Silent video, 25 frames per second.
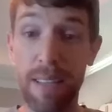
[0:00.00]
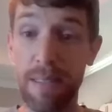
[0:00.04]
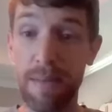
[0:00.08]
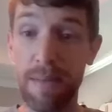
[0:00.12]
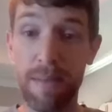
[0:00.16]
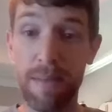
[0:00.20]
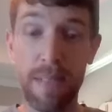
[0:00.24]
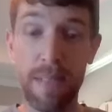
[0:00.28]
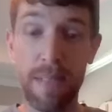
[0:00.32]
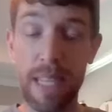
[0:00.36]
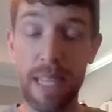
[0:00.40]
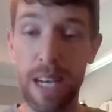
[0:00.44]

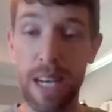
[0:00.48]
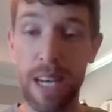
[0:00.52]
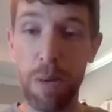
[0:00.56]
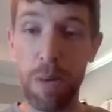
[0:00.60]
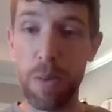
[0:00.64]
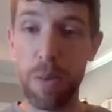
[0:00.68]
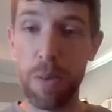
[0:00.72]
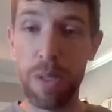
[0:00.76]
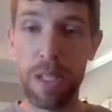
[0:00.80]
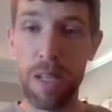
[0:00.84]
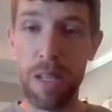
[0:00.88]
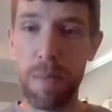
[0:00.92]
Yeah. Hundred
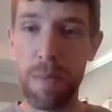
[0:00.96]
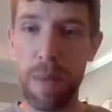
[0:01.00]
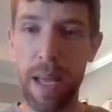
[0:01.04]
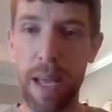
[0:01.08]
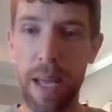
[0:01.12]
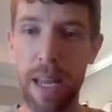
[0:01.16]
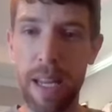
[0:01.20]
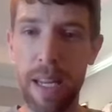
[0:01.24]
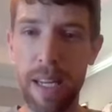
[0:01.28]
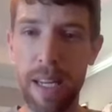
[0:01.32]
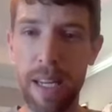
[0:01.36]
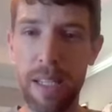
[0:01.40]
percent,
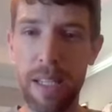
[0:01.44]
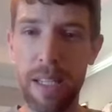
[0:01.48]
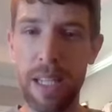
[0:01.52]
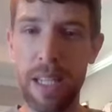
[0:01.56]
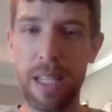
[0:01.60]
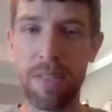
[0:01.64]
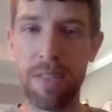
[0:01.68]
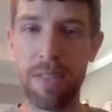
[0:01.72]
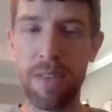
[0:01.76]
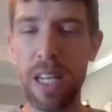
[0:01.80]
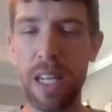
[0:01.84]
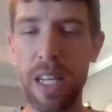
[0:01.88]
man. It's
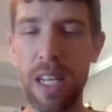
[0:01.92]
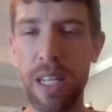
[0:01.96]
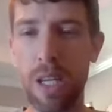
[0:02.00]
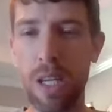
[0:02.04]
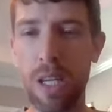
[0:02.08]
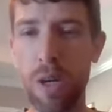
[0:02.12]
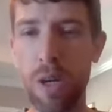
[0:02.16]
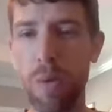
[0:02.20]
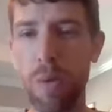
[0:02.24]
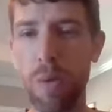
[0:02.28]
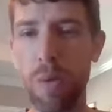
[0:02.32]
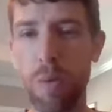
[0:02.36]
it's funny, you
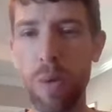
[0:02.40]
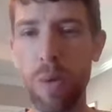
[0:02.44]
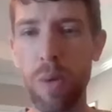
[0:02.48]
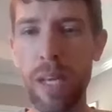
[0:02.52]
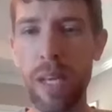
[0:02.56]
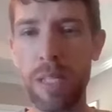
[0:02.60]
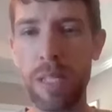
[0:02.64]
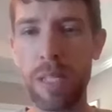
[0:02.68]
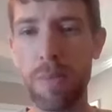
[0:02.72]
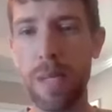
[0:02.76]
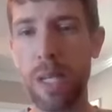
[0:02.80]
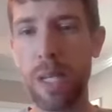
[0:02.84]
know. We
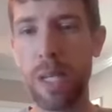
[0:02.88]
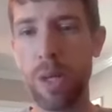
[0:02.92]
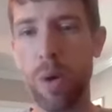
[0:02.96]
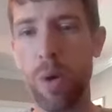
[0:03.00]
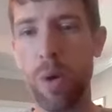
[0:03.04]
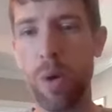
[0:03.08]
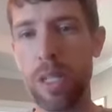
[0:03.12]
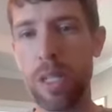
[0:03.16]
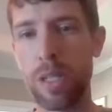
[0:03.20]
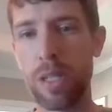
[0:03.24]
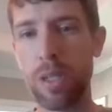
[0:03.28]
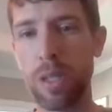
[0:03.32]
as men are
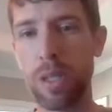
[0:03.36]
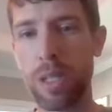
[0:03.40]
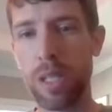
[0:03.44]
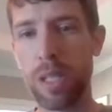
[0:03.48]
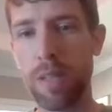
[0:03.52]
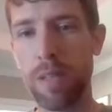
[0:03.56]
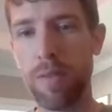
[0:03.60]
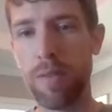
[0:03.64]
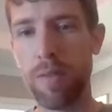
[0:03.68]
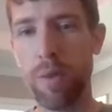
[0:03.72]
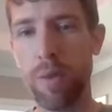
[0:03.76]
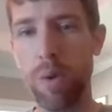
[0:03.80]
always
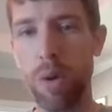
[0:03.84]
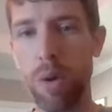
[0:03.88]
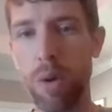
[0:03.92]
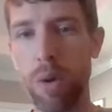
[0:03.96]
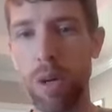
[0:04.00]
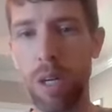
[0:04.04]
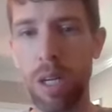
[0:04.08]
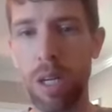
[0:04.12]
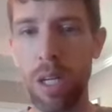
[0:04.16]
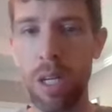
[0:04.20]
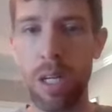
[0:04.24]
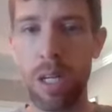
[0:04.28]
looking
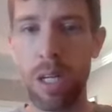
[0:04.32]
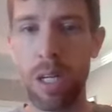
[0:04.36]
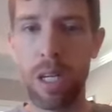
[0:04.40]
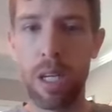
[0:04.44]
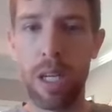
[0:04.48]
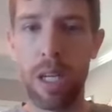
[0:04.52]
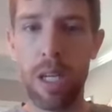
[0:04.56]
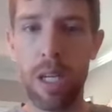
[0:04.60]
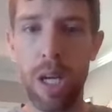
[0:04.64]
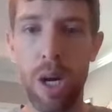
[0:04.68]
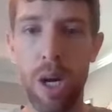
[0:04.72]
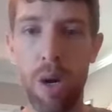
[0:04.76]
for,
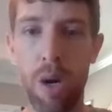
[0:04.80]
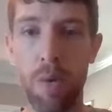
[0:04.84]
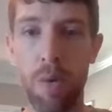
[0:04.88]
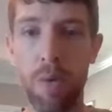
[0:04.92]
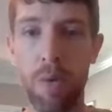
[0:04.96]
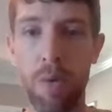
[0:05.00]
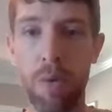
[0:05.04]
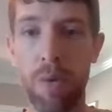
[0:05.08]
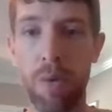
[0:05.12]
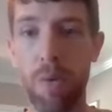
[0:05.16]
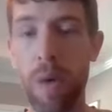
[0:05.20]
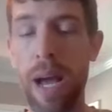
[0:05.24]
you know,
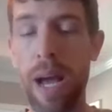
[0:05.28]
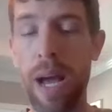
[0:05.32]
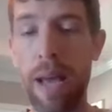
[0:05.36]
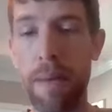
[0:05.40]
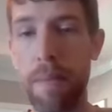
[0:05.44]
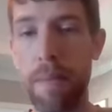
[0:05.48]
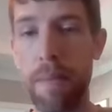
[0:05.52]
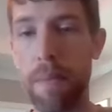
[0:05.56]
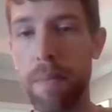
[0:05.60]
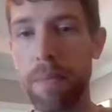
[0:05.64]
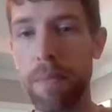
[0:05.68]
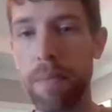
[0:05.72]
the
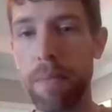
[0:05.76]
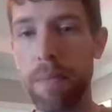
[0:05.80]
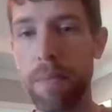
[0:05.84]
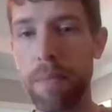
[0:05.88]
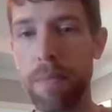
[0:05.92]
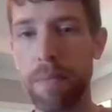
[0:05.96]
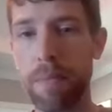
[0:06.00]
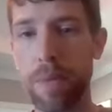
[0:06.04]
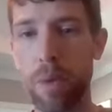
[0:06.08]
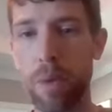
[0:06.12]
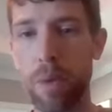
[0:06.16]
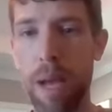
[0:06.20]
right
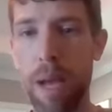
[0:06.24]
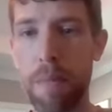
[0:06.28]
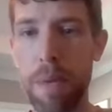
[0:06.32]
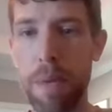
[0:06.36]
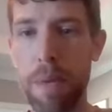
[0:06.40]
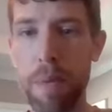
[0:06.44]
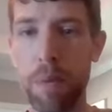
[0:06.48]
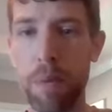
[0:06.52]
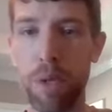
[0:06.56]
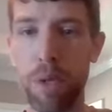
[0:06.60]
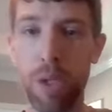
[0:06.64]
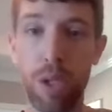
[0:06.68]
the right
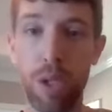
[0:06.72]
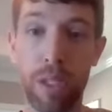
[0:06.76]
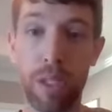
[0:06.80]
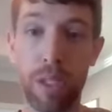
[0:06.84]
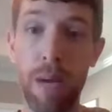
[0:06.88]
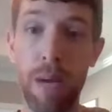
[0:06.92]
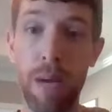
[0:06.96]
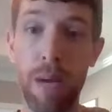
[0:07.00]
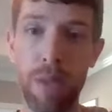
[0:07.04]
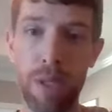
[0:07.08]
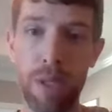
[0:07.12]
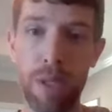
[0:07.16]
people to look
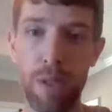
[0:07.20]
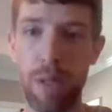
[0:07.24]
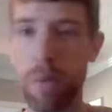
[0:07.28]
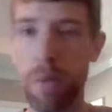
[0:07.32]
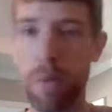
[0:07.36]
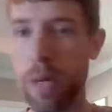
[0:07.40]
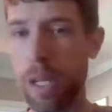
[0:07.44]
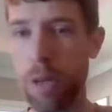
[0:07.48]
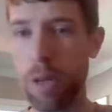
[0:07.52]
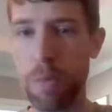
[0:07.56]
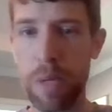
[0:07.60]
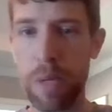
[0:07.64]
up to,
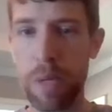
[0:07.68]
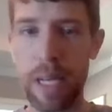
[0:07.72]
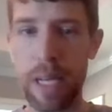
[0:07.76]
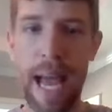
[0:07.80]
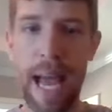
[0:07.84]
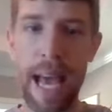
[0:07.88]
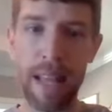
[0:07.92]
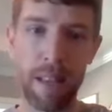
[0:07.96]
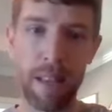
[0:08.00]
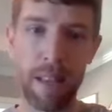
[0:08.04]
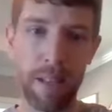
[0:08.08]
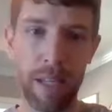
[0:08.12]
whether it be
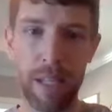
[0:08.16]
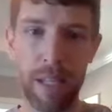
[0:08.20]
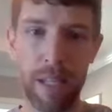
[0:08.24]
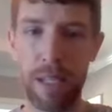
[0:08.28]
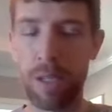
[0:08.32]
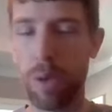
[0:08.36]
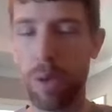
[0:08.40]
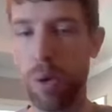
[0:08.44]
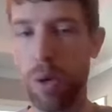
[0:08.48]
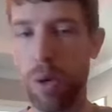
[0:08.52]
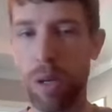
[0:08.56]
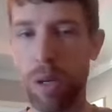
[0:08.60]
athletes
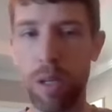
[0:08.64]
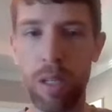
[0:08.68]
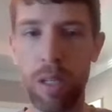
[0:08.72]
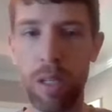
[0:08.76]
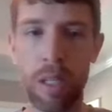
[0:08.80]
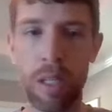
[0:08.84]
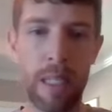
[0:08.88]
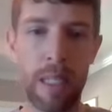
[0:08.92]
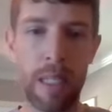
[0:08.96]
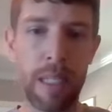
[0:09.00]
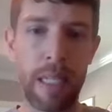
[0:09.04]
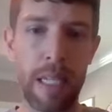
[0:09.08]
or
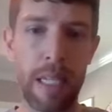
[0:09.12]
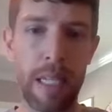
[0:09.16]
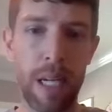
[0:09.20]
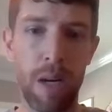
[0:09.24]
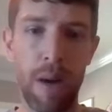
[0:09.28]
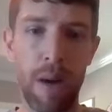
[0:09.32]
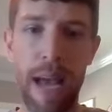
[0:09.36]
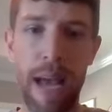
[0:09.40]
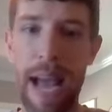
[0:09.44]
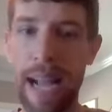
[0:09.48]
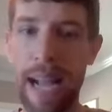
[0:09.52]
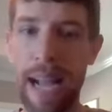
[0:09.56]
you
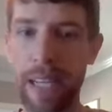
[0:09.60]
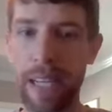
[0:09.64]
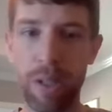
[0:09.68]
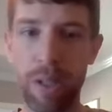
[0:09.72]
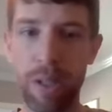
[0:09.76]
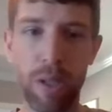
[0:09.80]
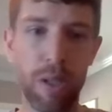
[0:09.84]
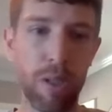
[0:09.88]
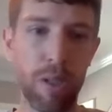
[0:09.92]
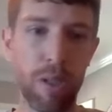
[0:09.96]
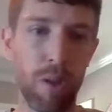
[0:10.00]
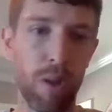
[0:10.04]
know
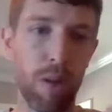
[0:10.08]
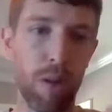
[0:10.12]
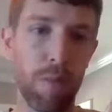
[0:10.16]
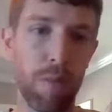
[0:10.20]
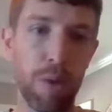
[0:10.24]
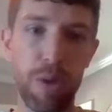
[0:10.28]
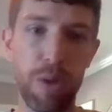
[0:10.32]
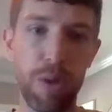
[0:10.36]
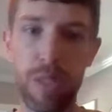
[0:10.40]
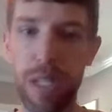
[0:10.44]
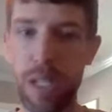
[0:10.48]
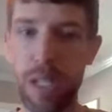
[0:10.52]
actors or
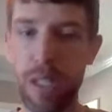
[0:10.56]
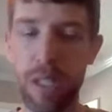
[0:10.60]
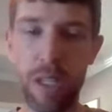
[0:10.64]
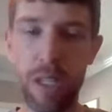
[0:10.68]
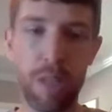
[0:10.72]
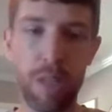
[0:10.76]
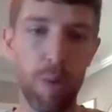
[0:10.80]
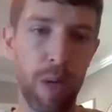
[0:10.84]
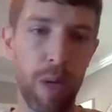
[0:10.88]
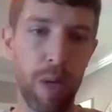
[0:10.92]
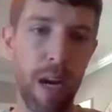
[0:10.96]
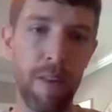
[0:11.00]

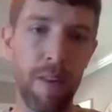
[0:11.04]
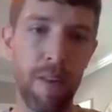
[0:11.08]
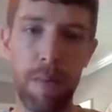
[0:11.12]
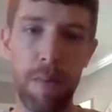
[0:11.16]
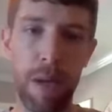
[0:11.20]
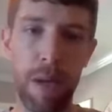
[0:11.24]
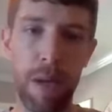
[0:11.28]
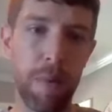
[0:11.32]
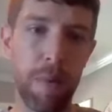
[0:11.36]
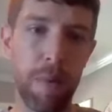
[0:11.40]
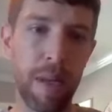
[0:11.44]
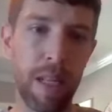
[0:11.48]
musicians, whatever it
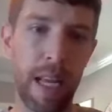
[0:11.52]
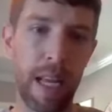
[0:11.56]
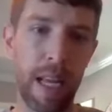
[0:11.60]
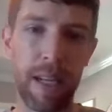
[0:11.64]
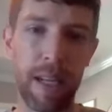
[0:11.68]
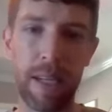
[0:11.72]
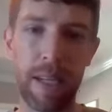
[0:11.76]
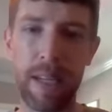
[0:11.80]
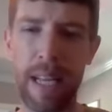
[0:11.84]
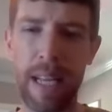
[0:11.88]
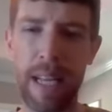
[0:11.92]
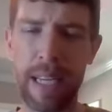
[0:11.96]
may be
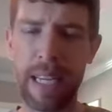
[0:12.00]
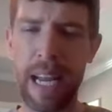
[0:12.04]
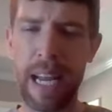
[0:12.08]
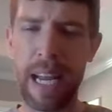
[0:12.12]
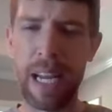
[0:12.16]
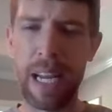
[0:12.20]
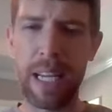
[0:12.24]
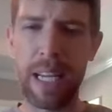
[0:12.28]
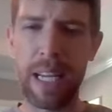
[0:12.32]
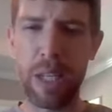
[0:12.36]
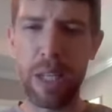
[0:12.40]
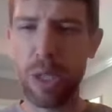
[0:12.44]
that that kind
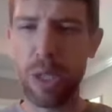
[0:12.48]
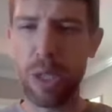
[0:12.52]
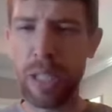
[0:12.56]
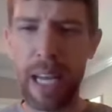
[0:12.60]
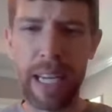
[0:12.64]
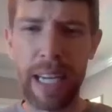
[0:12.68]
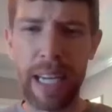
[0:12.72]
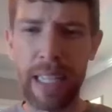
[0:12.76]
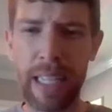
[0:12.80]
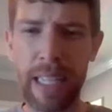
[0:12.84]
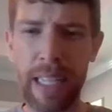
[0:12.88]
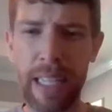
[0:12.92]
of like look
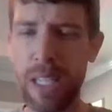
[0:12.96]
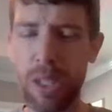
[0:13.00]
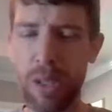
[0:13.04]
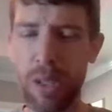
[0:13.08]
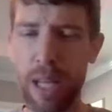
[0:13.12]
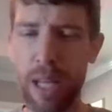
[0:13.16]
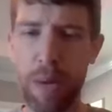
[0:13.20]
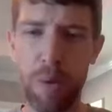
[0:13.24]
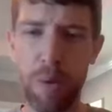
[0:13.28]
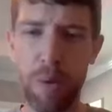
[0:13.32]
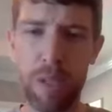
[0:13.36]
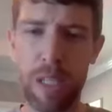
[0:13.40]
like us
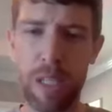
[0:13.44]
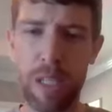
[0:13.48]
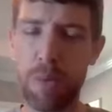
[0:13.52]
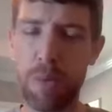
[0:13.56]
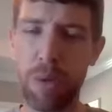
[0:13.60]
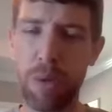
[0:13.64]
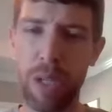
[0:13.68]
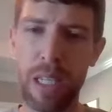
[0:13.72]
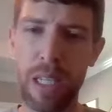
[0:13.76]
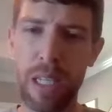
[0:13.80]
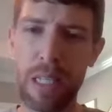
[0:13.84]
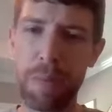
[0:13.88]
or that
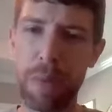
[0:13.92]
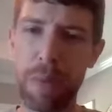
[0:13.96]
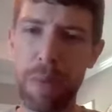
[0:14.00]
resemble us.